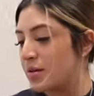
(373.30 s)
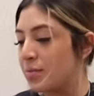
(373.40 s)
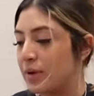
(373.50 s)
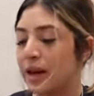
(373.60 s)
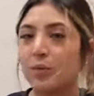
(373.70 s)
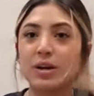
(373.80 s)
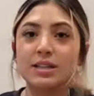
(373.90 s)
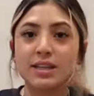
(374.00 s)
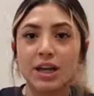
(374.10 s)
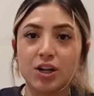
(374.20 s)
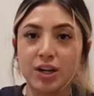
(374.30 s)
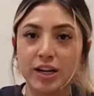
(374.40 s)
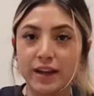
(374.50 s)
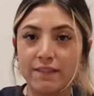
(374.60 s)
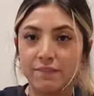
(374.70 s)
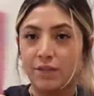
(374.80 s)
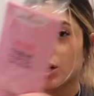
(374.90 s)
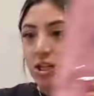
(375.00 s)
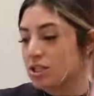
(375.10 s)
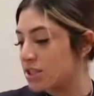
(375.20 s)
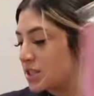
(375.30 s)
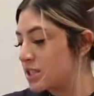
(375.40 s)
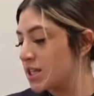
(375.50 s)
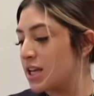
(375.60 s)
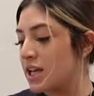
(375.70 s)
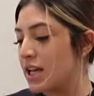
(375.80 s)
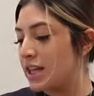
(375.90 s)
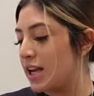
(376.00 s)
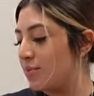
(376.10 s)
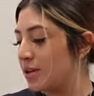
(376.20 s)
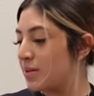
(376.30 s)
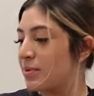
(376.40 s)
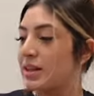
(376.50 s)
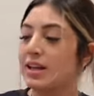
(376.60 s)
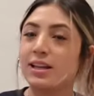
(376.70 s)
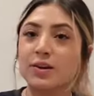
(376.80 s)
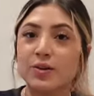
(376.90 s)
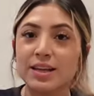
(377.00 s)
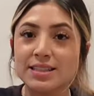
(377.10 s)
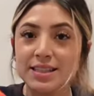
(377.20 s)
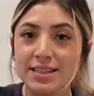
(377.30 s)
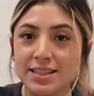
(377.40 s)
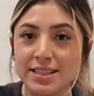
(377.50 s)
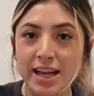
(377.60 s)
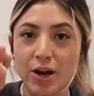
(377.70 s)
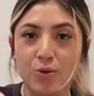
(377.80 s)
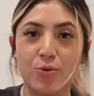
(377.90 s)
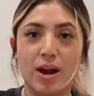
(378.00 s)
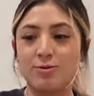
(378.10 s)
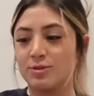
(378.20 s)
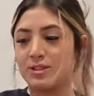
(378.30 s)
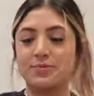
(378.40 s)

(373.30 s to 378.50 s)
But I want to decorate it first, and then I'm gonna put like little kisses like around.